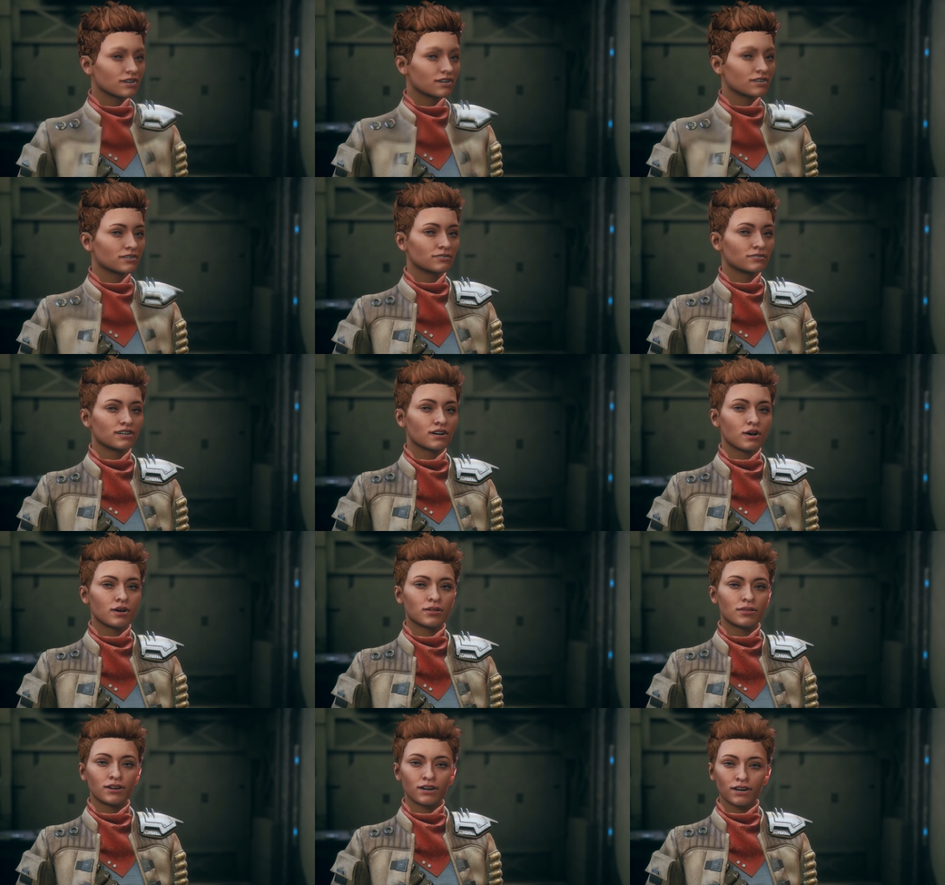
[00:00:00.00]
Easy
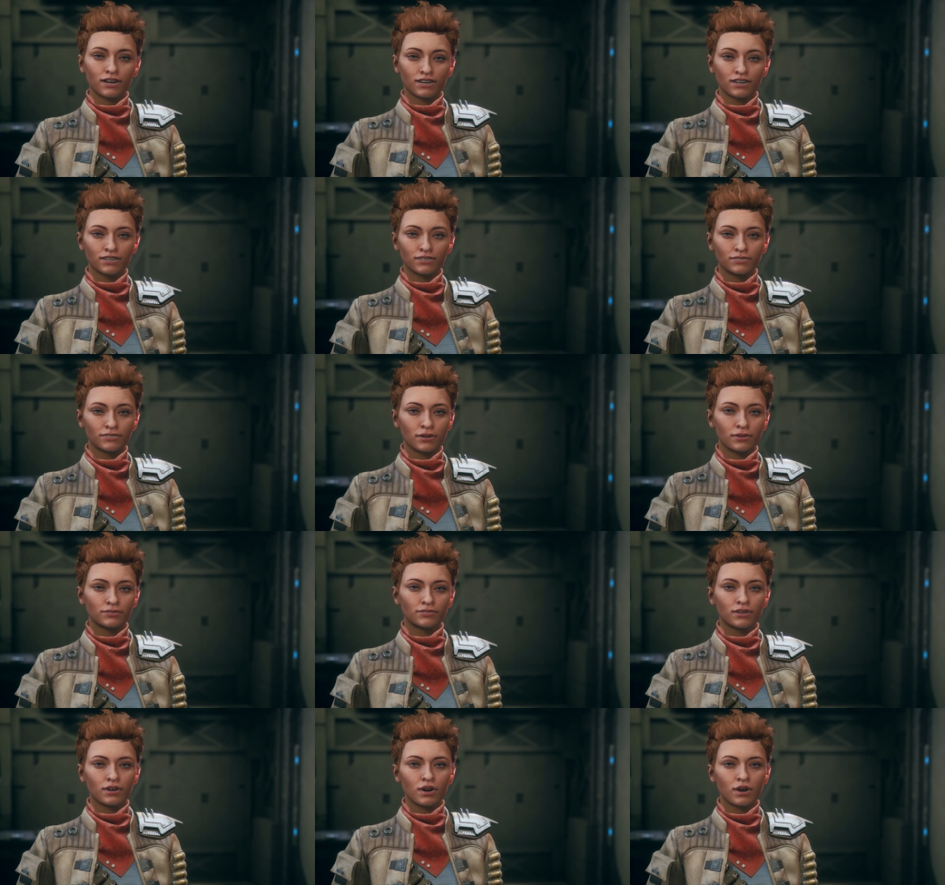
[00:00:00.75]
on the eyes,
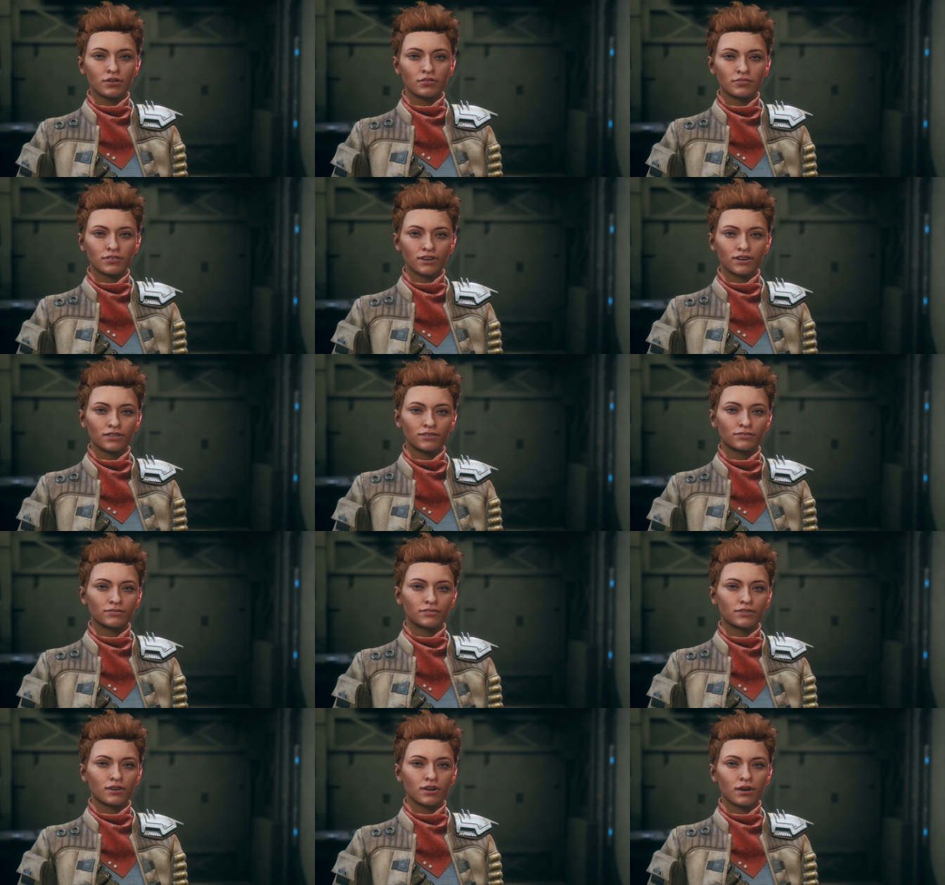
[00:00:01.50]
soft in
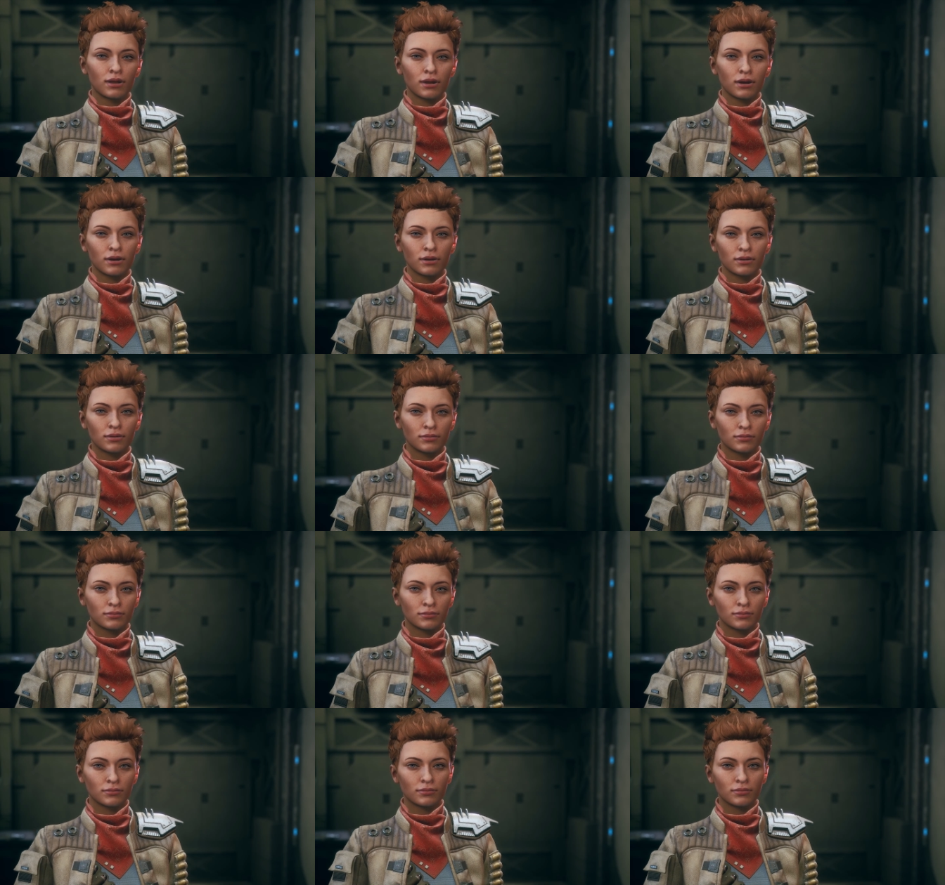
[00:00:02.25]
the skull.
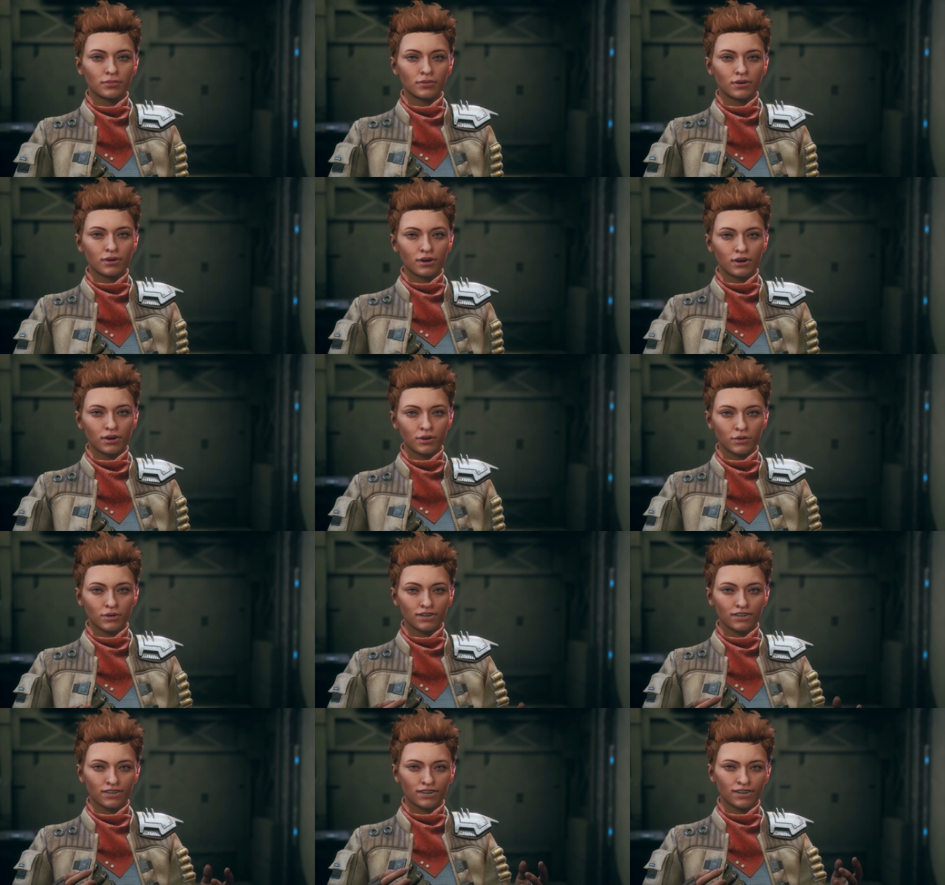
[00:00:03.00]
A
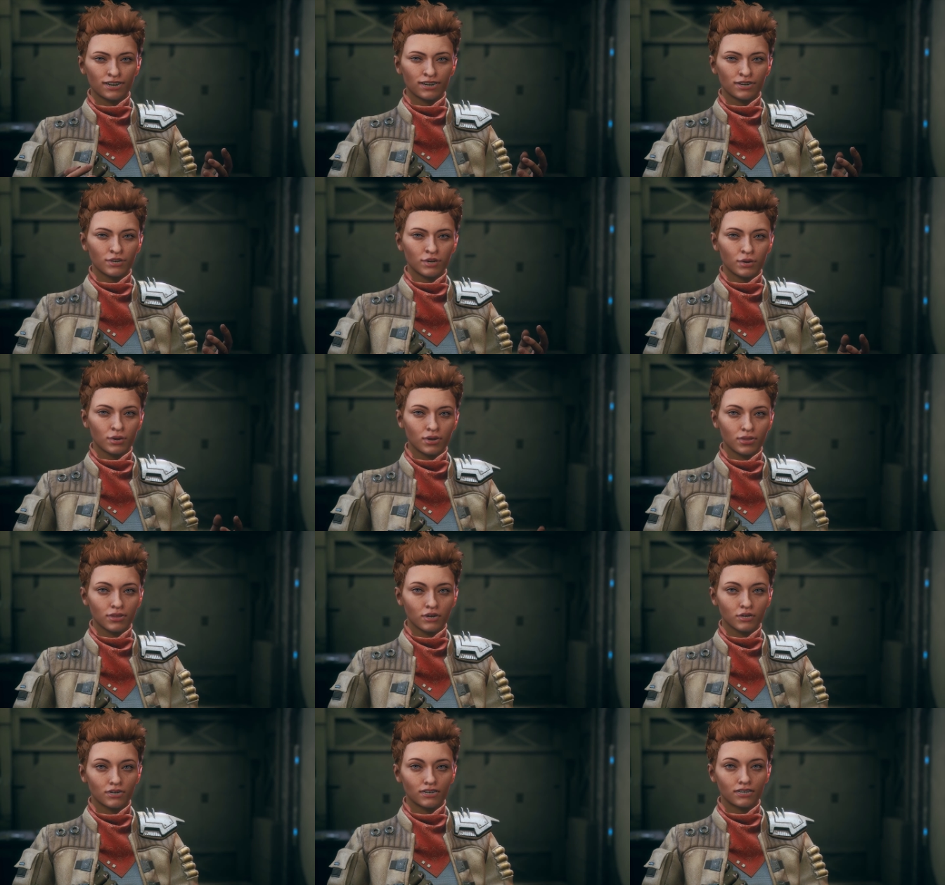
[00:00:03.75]
real danger
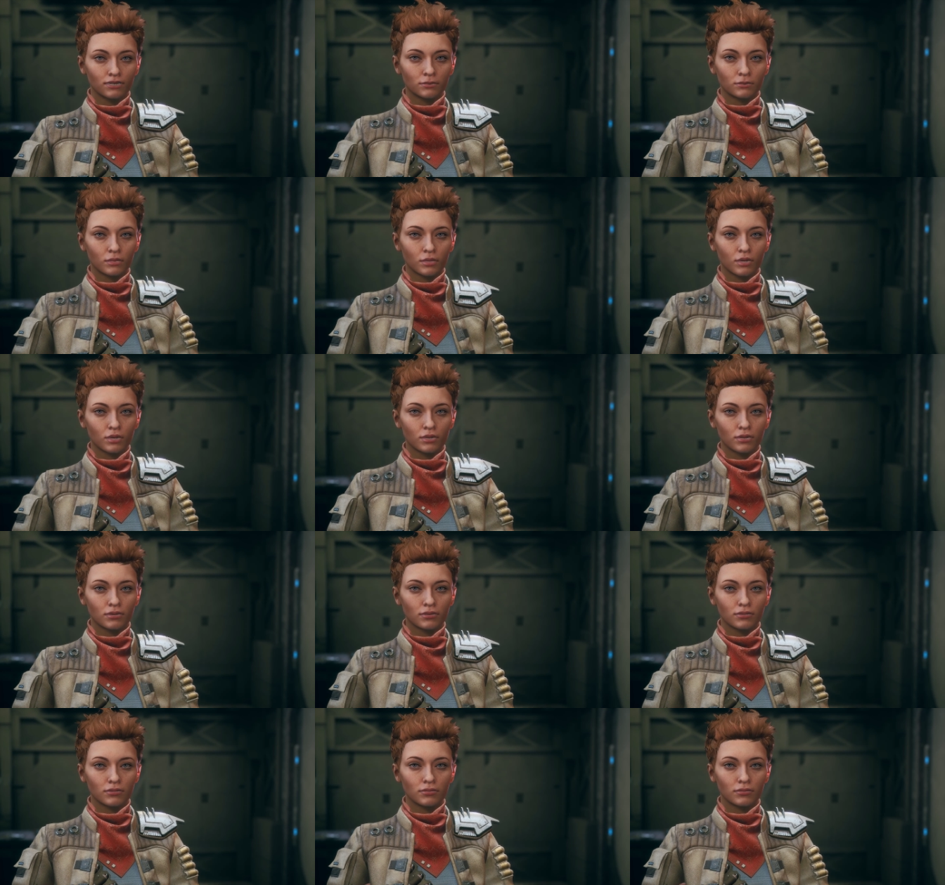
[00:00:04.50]
to the gene
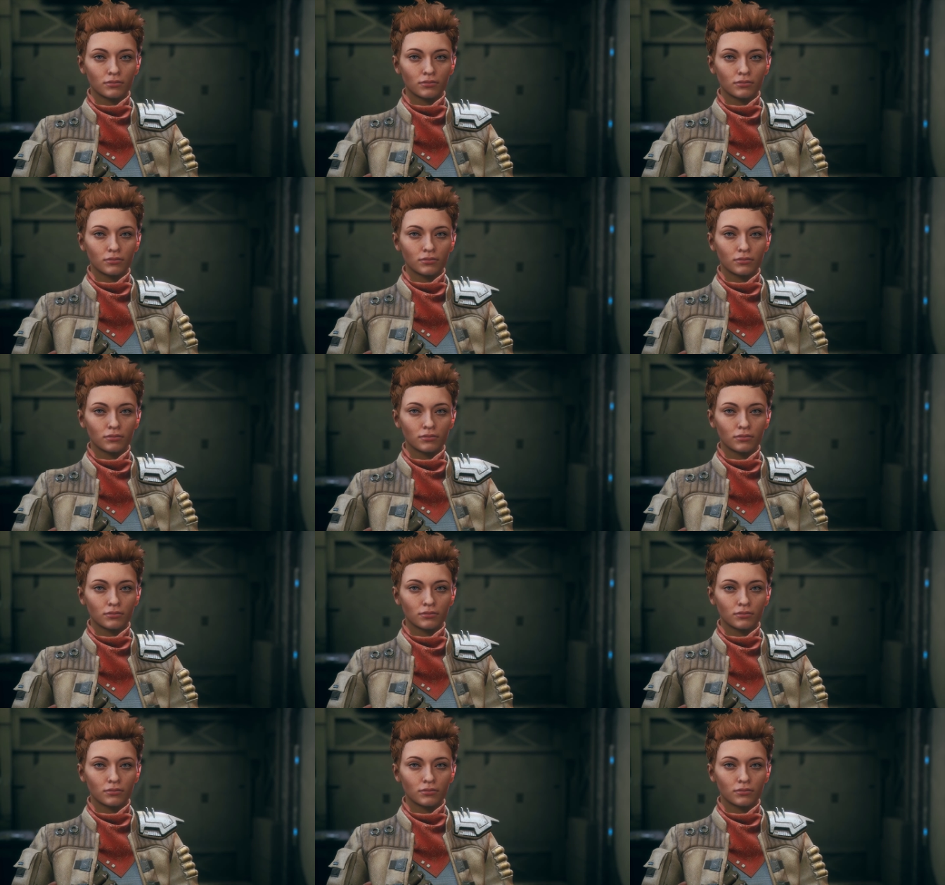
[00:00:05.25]
pool.